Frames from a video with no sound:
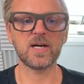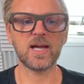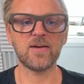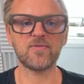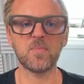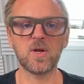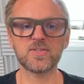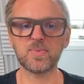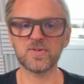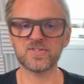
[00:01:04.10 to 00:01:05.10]
uh, have
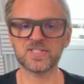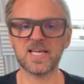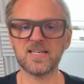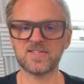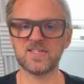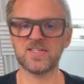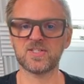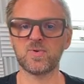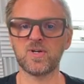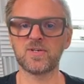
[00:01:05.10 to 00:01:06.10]
multiple states in
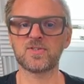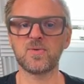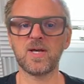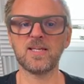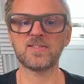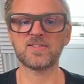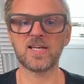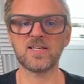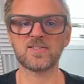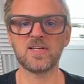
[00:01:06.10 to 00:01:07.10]
this one, so eight
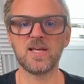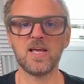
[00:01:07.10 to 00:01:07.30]
states.